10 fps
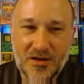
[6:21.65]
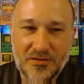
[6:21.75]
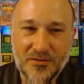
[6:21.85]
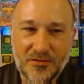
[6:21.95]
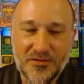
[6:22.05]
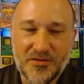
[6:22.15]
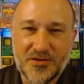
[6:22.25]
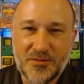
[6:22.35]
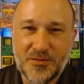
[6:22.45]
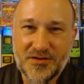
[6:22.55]
There are only
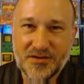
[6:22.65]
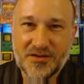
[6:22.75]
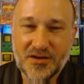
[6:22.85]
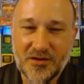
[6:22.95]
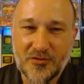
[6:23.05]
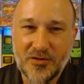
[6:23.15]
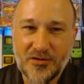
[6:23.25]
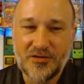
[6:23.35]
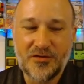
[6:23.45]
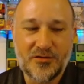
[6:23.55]
so many 6-second crew
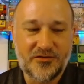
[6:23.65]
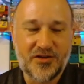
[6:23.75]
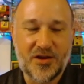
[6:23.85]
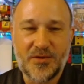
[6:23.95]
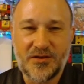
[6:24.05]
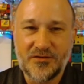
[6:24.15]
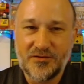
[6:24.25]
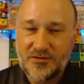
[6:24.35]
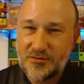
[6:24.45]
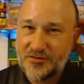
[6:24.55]
you can jam
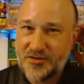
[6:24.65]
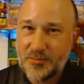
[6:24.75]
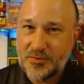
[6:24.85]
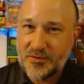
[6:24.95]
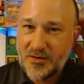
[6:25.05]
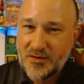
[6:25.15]
into a ship